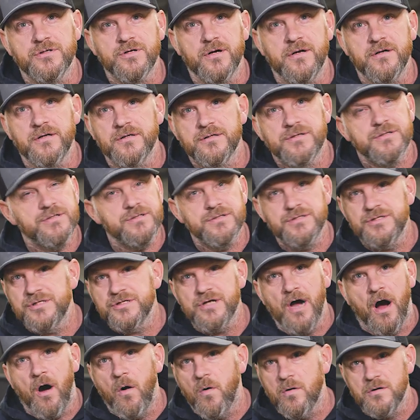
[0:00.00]
trying to
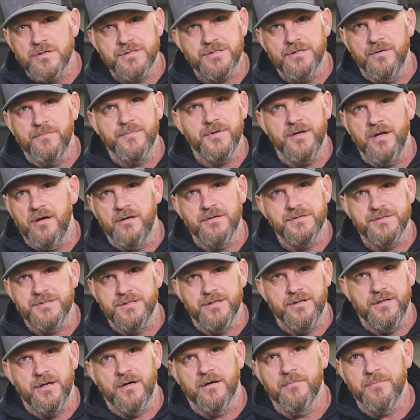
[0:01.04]
scour something else
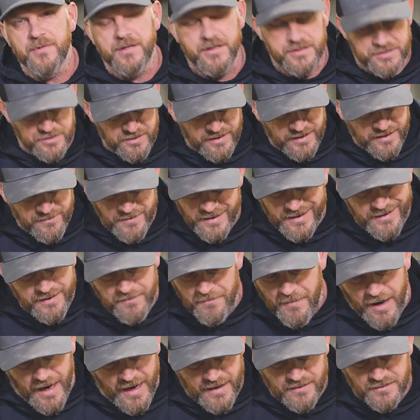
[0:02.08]
in there because you didn't give me any
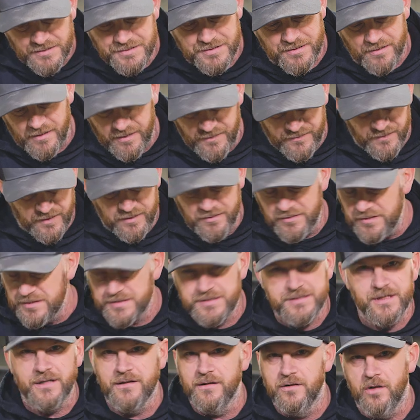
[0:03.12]
models or anything. You
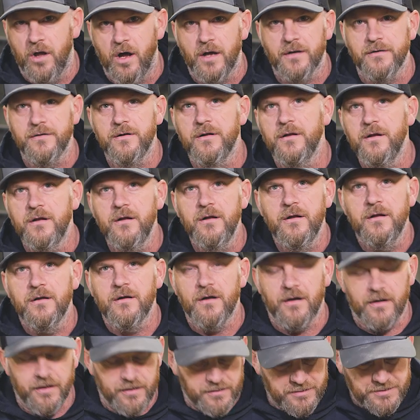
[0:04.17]
just said Lund.
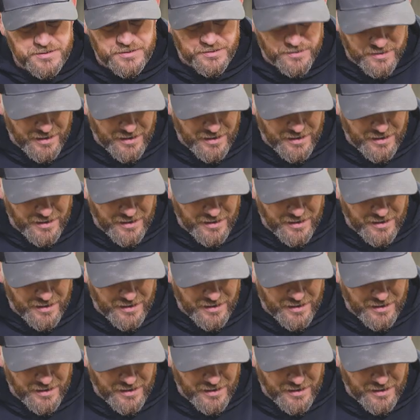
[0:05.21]
All right, so